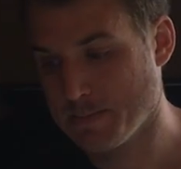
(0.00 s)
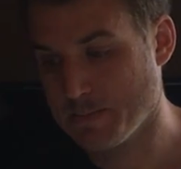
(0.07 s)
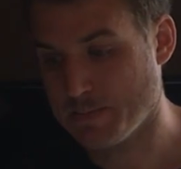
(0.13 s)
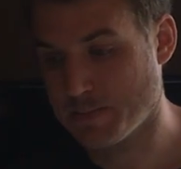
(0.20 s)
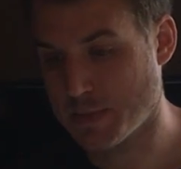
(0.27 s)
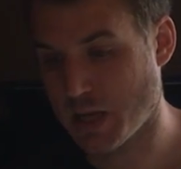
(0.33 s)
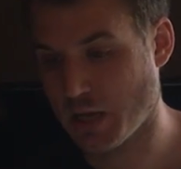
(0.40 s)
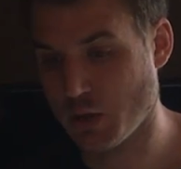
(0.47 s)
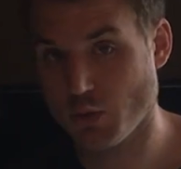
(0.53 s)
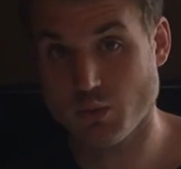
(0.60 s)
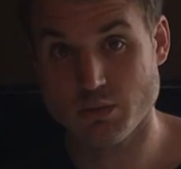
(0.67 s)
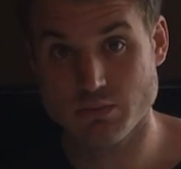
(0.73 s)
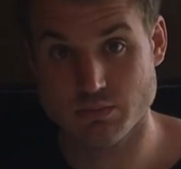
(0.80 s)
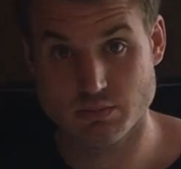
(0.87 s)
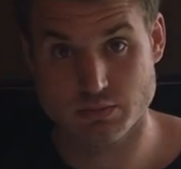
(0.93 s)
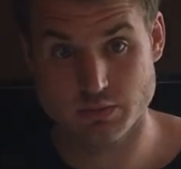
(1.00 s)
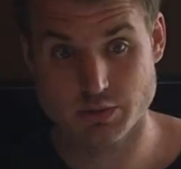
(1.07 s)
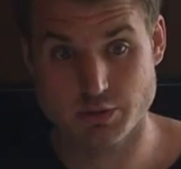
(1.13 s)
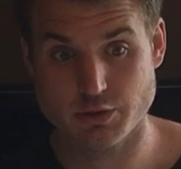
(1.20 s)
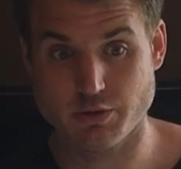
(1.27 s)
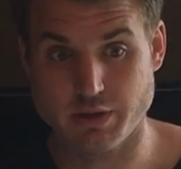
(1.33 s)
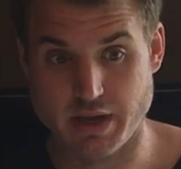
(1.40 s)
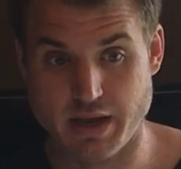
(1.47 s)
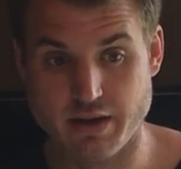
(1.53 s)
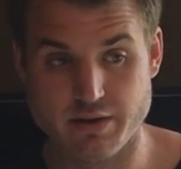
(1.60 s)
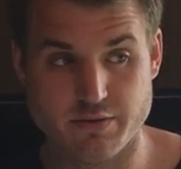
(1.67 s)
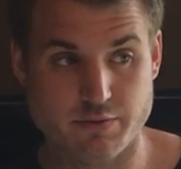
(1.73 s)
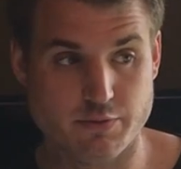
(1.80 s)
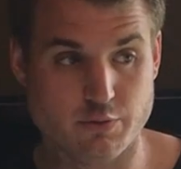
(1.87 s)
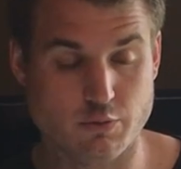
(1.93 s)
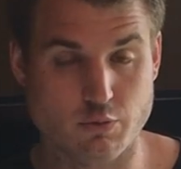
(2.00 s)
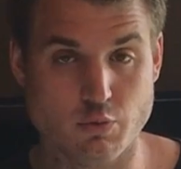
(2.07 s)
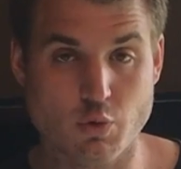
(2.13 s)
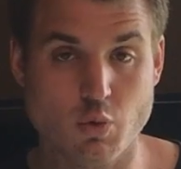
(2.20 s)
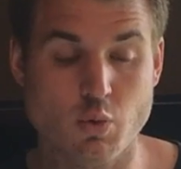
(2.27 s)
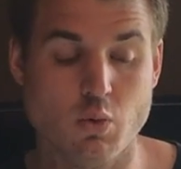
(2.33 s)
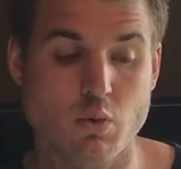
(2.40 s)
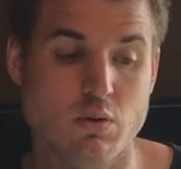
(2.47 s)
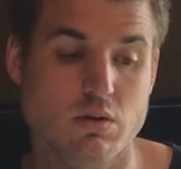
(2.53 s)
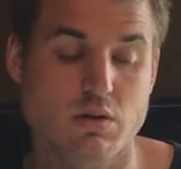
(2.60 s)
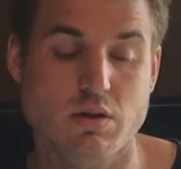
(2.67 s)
my own creative role,